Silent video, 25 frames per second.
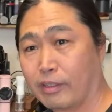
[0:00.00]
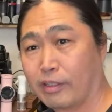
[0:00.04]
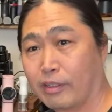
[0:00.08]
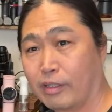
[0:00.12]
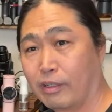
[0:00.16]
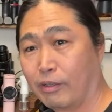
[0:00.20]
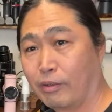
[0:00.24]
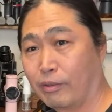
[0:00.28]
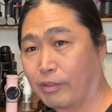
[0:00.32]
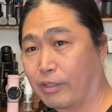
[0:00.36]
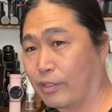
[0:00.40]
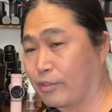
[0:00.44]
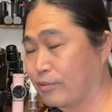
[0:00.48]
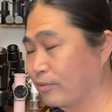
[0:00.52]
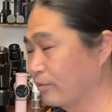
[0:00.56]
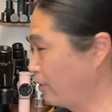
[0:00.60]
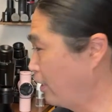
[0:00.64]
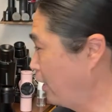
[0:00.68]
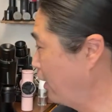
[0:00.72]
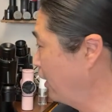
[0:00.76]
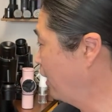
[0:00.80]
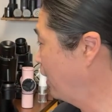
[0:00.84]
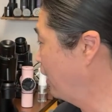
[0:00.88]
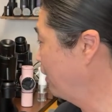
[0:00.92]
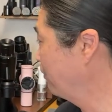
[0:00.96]
Okay, so I
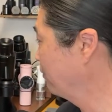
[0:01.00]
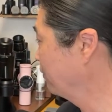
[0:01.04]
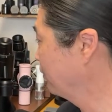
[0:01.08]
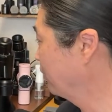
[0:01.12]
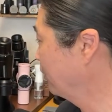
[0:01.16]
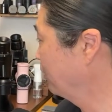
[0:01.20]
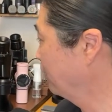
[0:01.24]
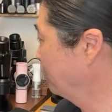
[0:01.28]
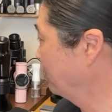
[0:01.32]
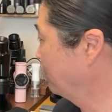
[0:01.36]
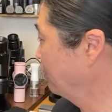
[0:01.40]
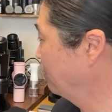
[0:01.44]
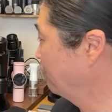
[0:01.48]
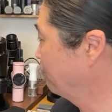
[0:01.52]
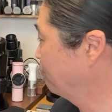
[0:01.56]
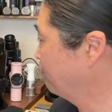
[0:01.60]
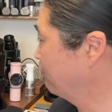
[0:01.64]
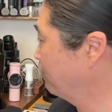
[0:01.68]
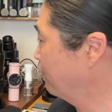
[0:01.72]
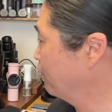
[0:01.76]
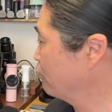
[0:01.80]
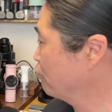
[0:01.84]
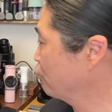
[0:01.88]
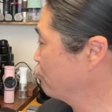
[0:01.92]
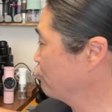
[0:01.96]
have the
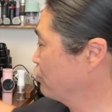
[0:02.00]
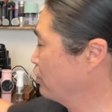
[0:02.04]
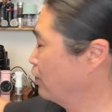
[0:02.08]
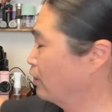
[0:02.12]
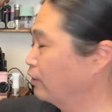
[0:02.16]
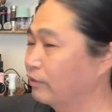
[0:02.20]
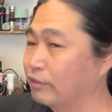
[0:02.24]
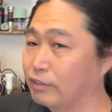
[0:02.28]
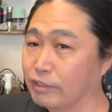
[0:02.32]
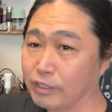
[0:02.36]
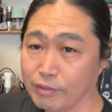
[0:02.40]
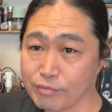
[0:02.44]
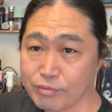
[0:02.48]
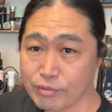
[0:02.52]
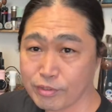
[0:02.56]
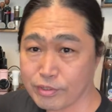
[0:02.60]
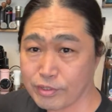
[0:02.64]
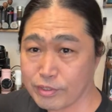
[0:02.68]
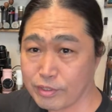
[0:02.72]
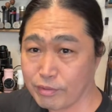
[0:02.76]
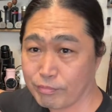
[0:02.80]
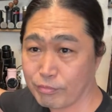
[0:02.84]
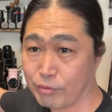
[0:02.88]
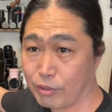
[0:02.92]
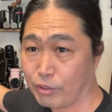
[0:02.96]
first gen
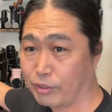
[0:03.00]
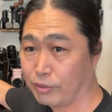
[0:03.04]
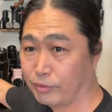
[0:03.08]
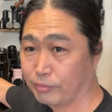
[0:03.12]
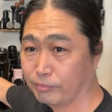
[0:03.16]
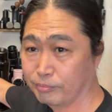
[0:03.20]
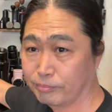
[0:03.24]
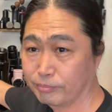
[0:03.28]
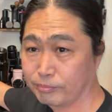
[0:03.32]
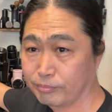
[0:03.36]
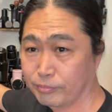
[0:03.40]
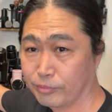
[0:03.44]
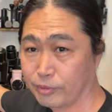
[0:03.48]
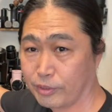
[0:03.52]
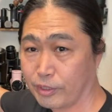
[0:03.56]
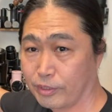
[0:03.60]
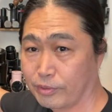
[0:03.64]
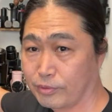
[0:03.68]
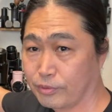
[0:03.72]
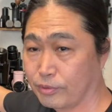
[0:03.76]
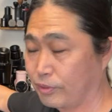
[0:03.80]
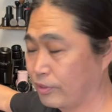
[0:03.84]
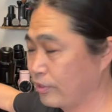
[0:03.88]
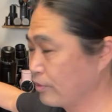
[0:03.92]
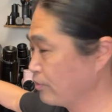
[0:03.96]
DF64. Okay,
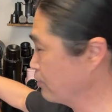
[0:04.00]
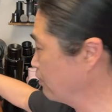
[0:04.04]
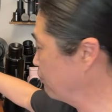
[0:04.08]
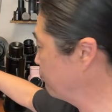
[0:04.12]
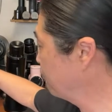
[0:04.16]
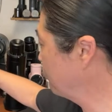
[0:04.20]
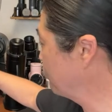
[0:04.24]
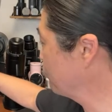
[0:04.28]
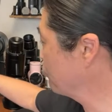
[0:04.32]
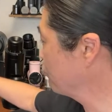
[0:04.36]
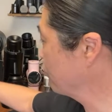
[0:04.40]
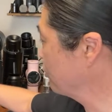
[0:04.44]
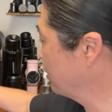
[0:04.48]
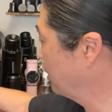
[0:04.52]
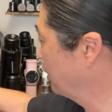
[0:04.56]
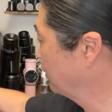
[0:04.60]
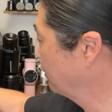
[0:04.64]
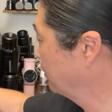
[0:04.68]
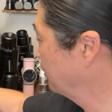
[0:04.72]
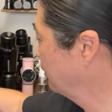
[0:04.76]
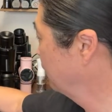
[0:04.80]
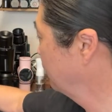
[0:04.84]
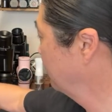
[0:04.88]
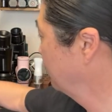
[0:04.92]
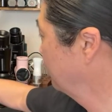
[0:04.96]
so this is the first gen.
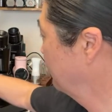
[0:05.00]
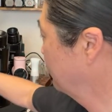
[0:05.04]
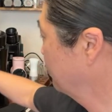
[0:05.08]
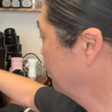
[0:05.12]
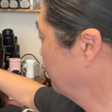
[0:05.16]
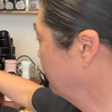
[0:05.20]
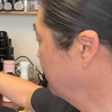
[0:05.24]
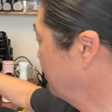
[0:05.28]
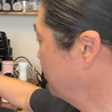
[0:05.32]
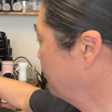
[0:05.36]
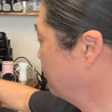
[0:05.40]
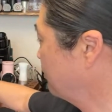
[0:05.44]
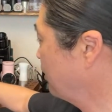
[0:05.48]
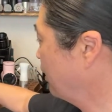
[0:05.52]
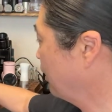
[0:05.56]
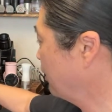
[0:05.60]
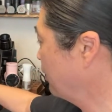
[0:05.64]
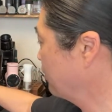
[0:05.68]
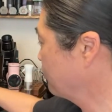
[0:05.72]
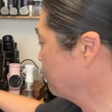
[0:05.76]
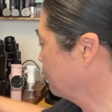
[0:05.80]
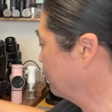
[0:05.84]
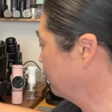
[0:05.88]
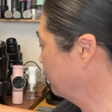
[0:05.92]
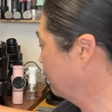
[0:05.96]
So this
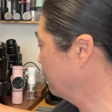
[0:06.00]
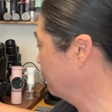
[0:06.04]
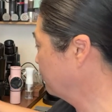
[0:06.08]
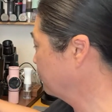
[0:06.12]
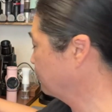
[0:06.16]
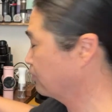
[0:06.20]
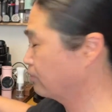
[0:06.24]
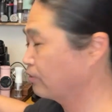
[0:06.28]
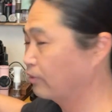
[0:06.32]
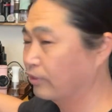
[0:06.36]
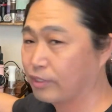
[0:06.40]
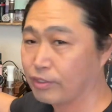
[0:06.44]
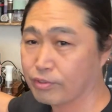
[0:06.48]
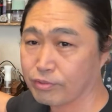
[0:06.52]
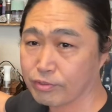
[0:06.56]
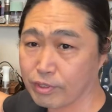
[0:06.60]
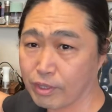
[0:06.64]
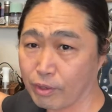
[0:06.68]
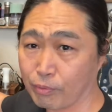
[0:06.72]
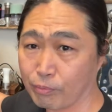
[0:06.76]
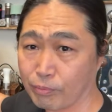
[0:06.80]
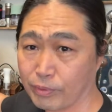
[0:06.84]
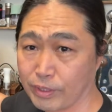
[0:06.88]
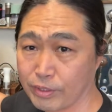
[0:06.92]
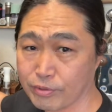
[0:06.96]
second gen, so this is
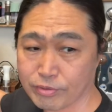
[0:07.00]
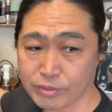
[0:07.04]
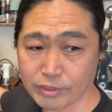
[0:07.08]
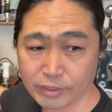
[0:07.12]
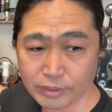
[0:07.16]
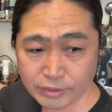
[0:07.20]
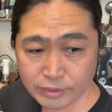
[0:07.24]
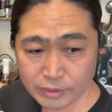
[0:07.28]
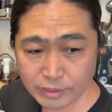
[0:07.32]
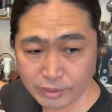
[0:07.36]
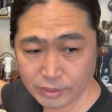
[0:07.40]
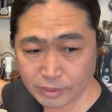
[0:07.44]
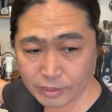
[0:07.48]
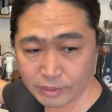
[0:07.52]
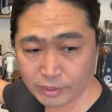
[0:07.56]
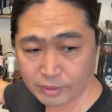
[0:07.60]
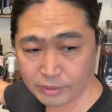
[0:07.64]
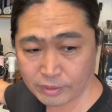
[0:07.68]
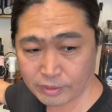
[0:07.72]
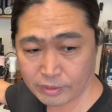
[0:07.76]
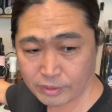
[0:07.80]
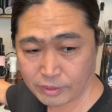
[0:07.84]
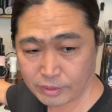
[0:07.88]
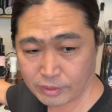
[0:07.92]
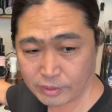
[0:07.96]
the reason. Uh,
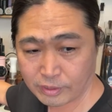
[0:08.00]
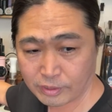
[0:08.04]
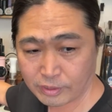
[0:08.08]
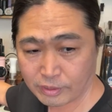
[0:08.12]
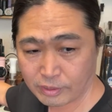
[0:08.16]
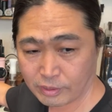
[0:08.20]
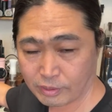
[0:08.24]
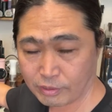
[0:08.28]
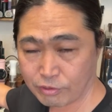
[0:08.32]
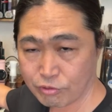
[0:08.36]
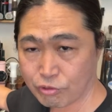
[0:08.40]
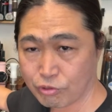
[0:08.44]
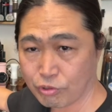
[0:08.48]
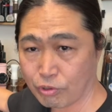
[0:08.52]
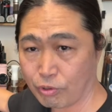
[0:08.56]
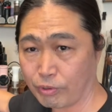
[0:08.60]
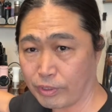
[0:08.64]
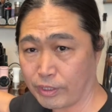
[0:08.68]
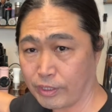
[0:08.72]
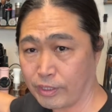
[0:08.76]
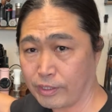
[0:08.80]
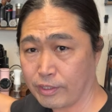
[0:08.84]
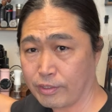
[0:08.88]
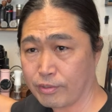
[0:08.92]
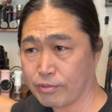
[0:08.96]
uh, Joe
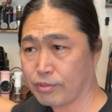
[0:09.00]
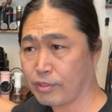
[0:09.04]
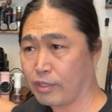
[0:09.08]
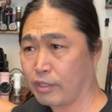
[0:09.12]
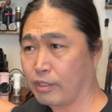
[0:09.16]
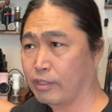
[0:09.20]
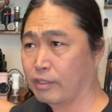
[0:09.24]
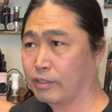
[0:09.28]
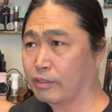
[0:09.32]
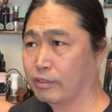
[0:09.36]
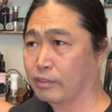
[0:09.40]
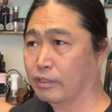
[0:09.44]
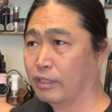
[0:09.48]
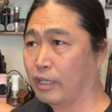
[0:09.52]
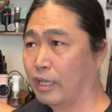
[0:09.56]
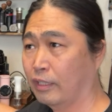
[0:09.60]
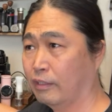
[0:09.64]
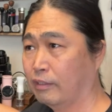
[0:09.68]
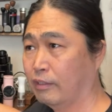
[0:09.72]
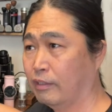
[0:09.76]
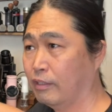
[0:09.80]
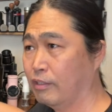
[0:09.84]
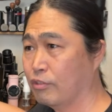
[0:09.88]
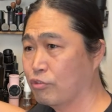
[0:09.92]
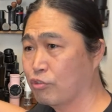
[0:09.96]
is, uh, I
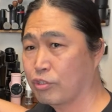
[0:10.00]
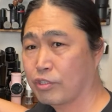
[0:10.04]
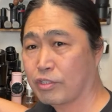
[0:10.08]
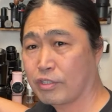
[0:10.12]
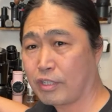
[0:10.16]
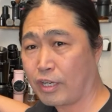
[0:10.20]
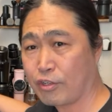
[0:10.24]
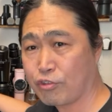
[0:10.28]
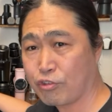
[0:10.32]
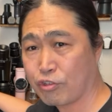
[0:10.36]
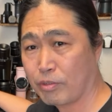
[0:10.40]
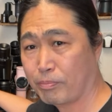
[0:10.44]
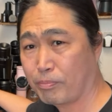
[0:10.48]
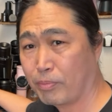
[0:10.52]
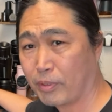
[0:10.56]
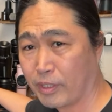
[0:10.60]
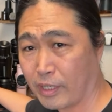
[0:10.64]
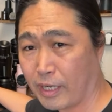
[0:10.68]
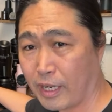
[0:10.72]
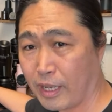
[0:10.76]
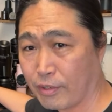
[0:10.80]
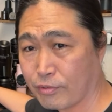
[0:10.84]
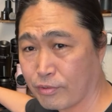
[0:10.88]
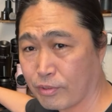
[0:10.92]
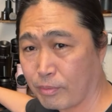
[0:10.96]
think it should start shipping it
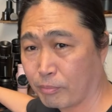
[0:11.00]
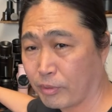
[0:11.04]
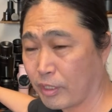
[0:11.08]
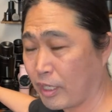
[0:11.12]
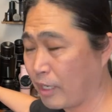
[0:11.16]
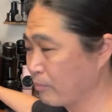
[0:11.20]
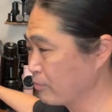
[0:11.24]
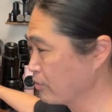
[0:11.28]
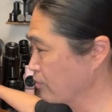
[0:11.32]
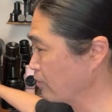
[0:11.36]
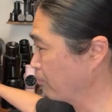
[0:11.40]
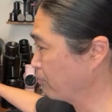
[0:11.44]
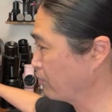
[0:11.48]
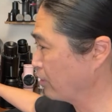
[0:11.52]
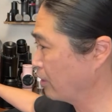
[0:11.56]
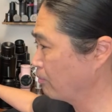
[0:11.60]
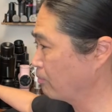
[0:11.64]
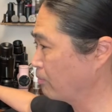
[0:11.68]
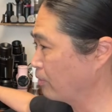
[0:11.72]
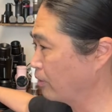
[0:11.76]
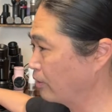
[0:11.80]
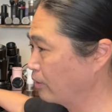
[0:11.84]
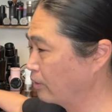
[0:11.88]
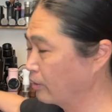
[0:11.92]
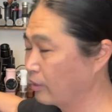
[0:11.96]
out sometime
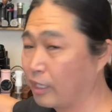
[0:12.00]
September.